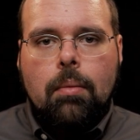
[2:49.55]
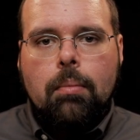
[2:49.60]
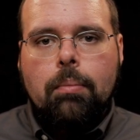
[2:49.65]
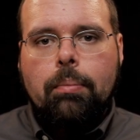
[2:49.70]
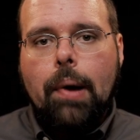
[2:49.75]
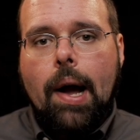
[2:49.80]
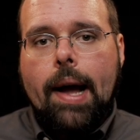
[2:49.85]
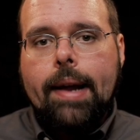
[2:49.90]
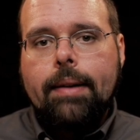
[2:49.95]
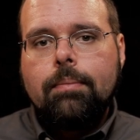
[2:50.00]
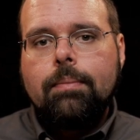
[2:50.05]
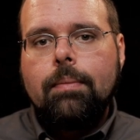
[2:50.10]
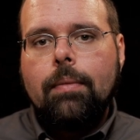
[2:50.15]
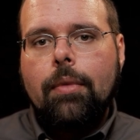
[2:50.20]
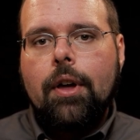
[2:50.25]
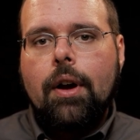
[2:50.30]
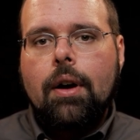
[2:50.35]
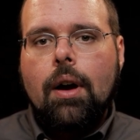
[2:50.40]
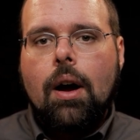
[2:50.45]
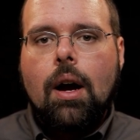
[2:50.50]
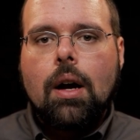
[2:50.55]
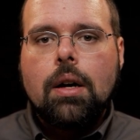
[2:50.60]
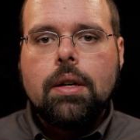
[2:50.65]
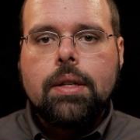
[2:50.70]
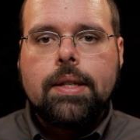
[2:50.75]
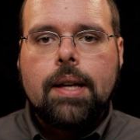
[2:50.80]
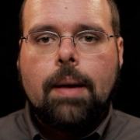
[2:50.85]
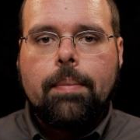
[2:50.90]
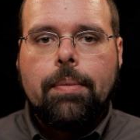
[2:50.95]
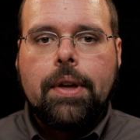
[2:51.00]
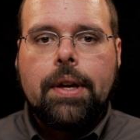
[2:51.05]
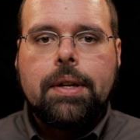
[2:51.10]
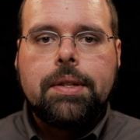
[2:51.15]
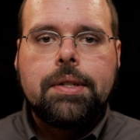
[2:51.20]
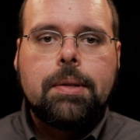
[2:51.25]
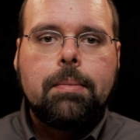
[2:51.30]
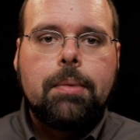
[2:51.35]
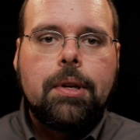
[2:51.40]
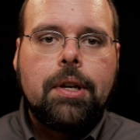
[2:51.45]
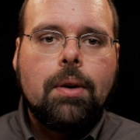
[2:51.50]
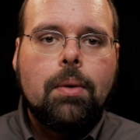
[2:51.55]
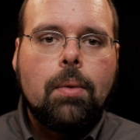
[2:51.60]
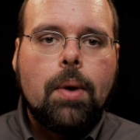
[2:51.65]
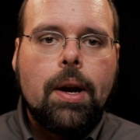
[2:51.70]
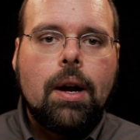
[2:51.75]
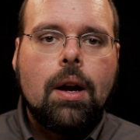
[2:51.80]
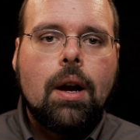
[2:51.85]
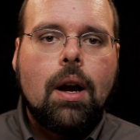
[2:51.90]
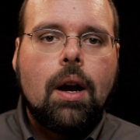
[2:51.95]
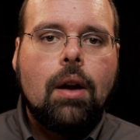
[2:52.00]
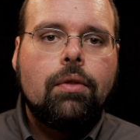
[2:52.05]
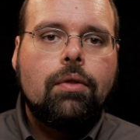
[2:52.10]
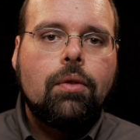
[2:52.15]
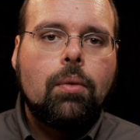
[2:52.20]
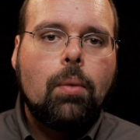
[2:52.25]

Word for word: but there are some things to be aware of